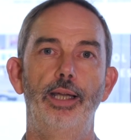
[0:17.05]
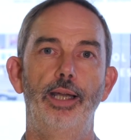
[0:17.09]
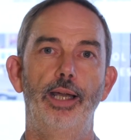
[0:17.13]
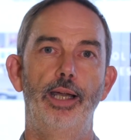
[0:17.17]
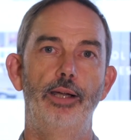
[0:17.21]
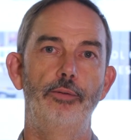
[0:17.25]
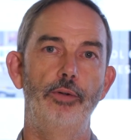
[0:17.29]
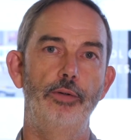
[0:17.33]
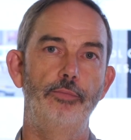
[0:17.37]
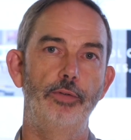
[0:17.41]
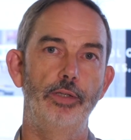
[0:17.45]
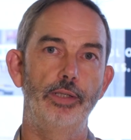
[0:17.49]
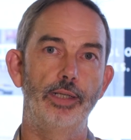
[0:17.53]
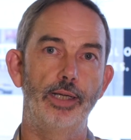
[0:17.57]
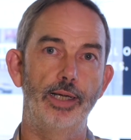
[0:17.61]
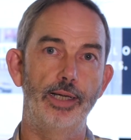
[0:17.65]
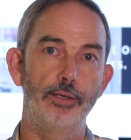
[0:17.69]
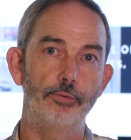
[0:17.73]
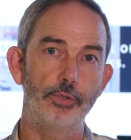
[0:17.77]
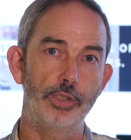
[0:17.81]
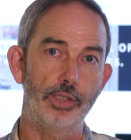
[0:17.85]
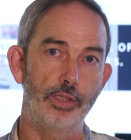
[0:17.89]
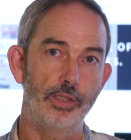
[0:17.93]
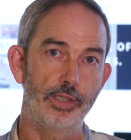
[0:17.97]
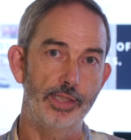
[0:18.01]
However, I
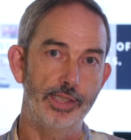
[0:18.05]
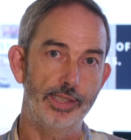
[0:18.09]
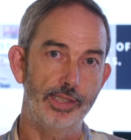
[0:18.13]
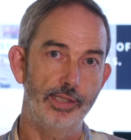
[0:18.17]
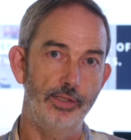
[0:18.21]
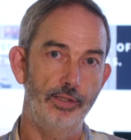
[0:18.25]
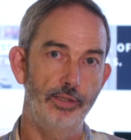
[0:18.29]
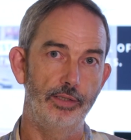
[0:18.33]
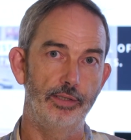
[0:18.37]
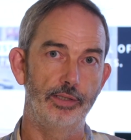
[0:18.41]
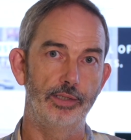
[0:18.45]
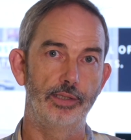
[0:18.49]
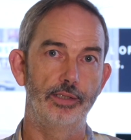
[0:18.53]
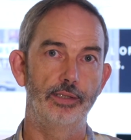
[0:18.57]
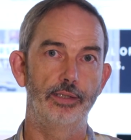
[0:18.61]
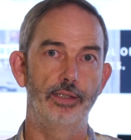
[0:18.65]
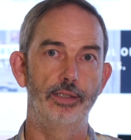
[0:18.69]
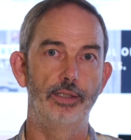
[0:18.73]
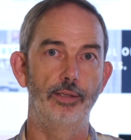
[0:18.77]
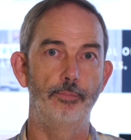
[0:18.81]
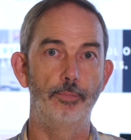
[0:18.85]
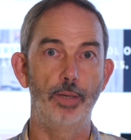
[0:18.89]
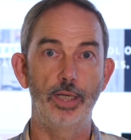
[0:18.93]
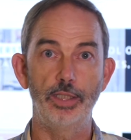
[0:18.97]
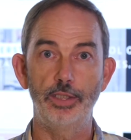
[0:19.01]
was concerned
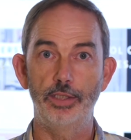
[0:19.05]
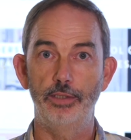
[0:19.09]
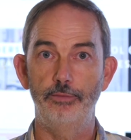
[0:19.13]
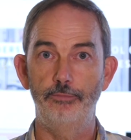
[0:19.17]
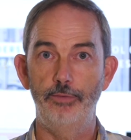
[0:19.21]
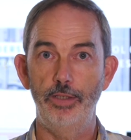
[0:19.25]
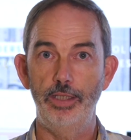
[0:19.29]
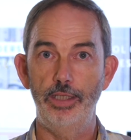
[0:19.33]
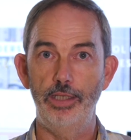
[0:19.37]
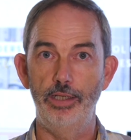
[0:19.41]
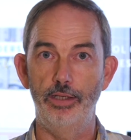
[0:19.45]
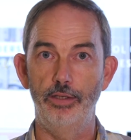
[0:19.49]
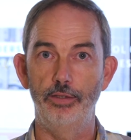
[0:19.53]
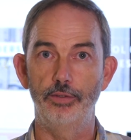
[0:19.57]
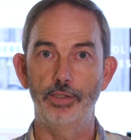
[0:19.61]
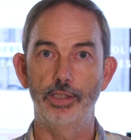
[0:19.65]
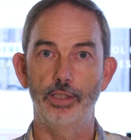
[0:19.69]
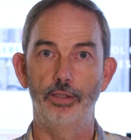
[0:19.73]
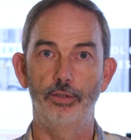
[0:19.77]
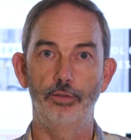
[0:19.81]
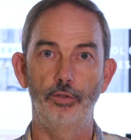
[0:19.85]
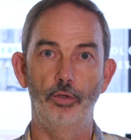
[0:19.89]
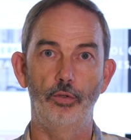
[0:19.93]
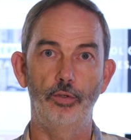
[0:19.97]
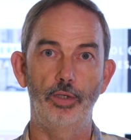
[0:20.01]
that a bunch of videos
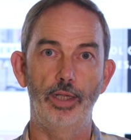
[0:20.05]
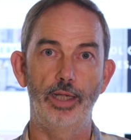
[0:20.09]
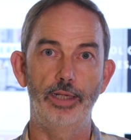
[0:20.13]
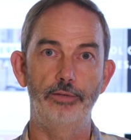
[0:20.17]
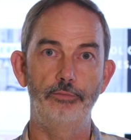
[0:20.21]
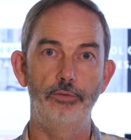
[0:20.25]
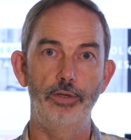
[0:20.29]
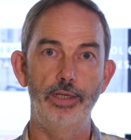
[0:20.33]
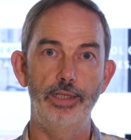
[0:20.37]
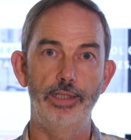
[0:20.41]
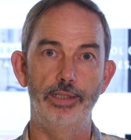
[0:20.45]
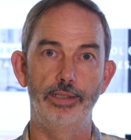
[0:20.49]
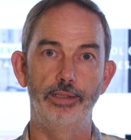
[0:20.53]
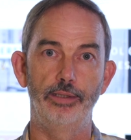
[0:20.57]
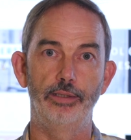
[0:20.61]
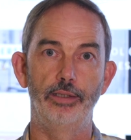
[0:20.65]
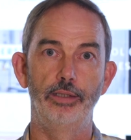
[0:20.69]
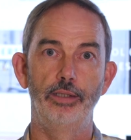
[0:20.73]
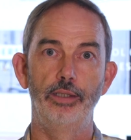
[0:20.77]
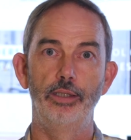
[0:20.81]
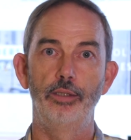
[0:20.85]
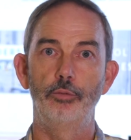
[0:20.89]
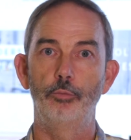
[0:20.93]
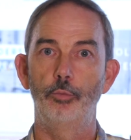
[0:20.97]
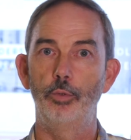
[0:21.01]
and online reading
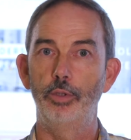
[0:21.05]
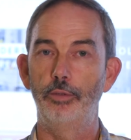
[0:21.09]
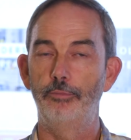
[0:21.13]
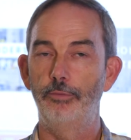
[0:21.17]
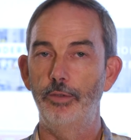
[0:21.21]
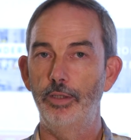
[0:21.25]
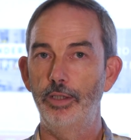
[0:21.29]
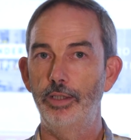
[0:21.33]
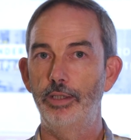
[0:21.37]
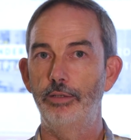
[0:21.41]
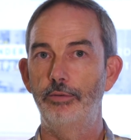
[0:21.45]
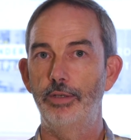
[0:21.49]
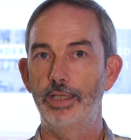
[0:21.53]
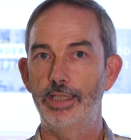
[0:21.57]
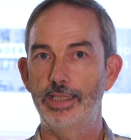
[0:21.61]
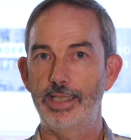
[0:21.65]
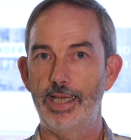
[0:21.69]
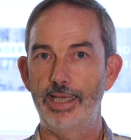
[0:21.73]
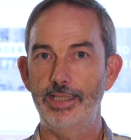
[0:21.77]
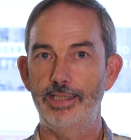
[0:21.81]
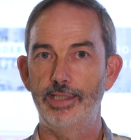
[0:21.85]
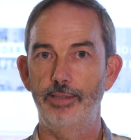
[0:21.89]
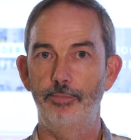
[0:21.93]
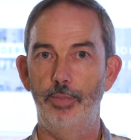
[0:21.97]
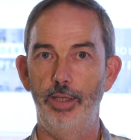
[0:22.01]
would further
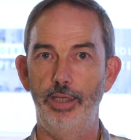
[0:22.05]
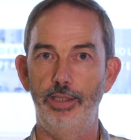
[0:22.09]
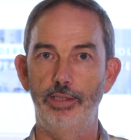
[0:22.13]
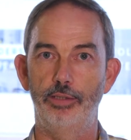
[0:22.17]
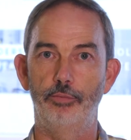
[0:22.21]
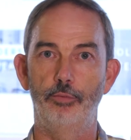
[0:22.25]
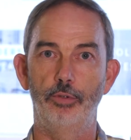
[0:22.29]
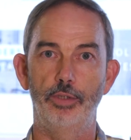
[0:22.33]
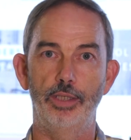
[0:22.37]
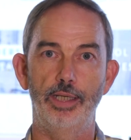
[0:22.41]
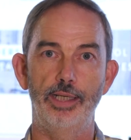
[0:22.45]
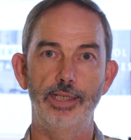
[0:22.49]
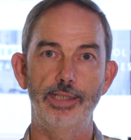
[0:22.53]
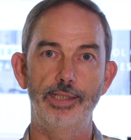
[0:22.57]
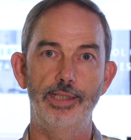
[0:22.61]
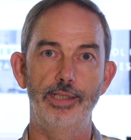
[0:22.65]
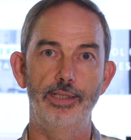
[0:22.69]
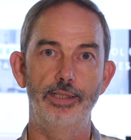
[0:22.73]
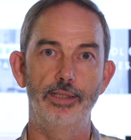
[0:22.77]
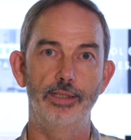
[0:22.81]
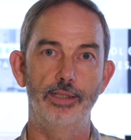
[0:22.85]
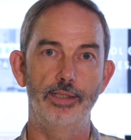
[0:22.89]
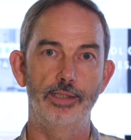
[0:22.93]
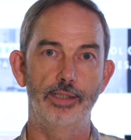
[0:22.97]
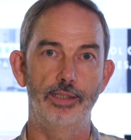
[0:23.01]
exacerbate what I
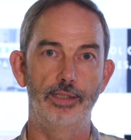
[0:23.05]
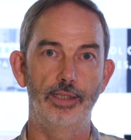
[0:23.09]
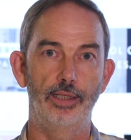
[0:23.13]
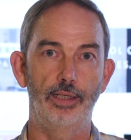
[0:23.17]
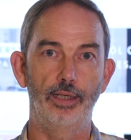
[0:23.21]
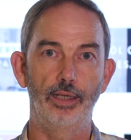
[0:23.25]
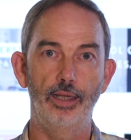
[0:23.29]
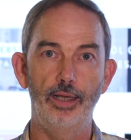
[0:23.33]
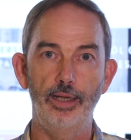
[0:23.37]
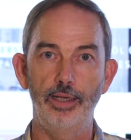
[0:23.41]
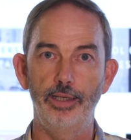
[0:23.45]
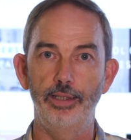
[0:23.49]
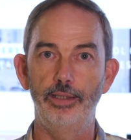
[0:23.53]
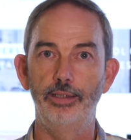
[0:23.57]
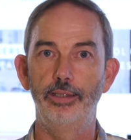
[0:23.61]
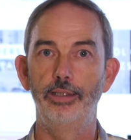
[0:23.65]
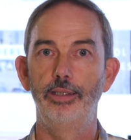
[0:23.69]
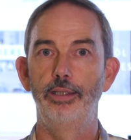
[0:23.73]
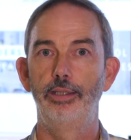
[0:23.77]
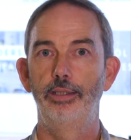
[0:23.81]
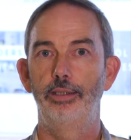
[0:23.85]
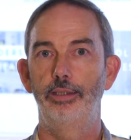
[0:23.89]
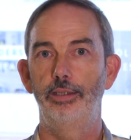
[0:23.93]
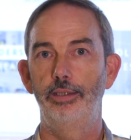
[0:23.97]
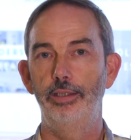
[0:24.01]
see as a decline
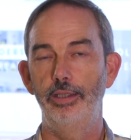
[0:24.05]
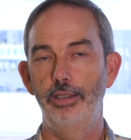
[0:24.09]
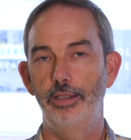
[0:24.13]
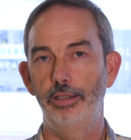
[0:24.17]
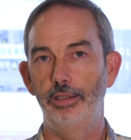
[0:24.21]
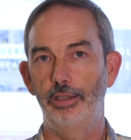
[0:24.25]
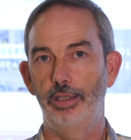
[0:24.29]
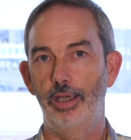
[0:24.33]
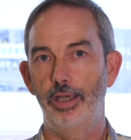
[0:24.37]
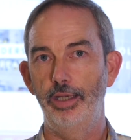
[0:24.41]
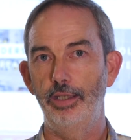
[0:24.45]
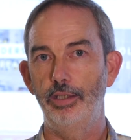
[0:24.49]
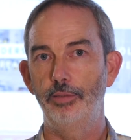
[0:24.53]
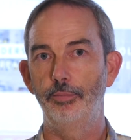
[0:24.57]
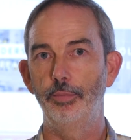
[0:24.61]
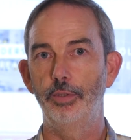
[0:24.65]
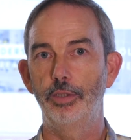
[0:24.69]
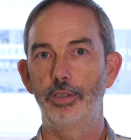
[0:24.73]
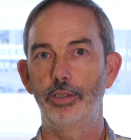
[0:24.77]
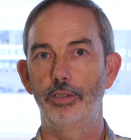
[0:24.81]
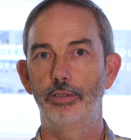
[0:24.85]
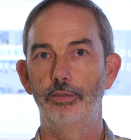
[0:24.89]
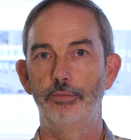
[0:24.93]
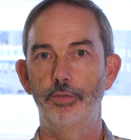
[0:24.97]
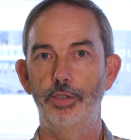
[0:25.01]
in the
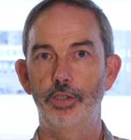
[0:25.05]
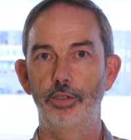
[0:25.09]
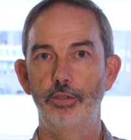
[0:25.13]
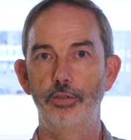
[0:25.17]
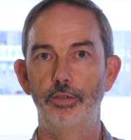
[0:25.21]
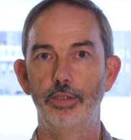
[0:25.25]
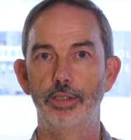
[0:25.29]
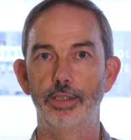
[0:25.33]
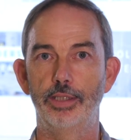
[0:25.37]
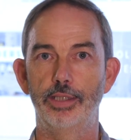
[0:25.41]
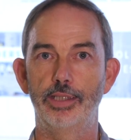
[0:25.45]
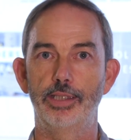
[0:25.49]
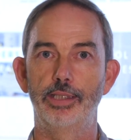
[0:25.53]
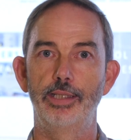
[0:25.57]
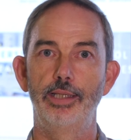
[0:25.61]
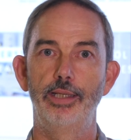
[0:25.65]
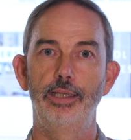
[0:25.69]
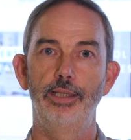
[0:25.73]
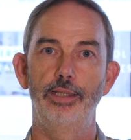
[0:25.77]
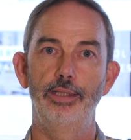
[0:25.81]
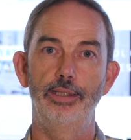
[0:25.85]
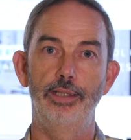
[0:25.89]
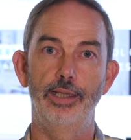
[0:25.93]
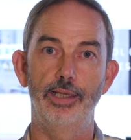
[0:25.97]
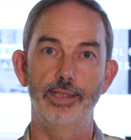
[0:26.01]
engagement of students
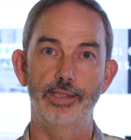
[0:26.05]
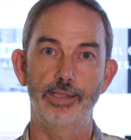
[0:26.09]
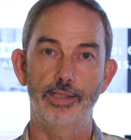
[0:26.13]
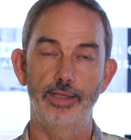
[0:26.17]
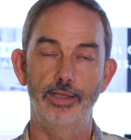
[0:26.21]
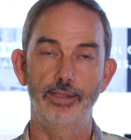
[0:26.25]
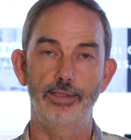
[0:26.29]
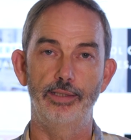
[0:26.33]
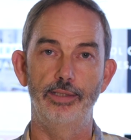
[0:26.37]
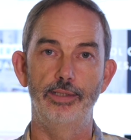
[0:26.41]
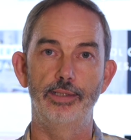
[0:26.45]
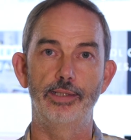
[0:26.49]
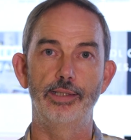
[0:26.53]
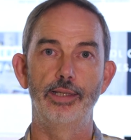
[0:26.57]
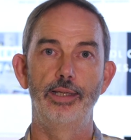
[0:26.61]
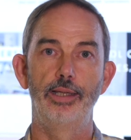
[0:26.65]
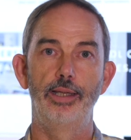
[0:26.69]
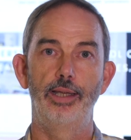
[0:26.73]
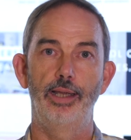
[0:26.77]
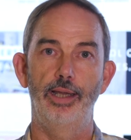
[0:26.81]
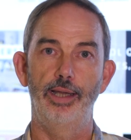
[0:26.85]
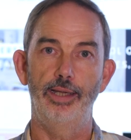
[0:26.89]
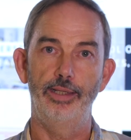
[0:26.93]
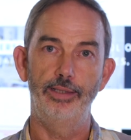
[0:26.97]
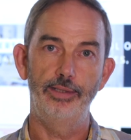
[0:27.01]
in their studies
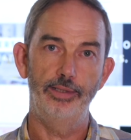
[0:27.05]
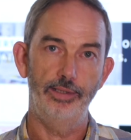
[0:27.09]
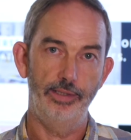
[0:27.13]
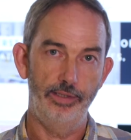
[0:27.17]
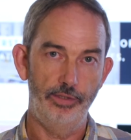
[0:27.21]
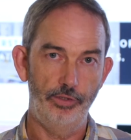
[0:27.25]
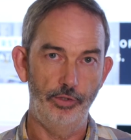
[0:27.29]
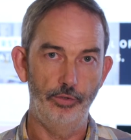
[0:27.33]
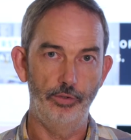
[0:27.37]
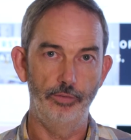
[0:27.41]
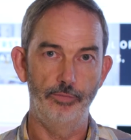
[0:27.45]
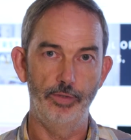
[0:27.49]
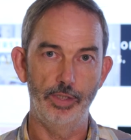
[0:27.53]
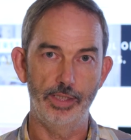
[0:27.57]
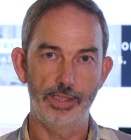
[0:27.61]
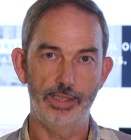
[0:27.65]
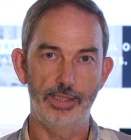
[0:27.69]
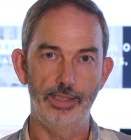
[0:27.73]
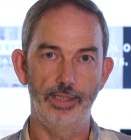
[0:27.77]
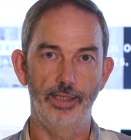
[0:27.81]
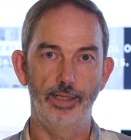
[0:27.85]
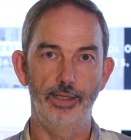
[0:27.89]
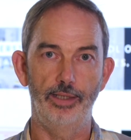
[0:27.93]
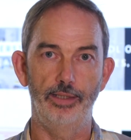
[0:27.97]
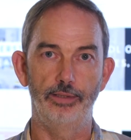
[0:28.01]
and in
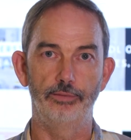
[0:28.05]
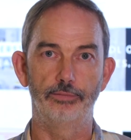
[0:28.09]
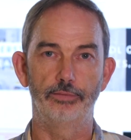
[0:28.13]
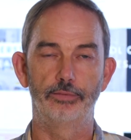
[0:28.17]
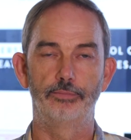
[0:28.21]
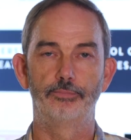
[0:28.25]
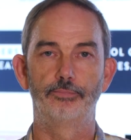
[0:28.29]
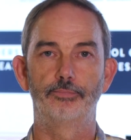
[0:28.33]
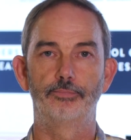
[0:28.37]
university life.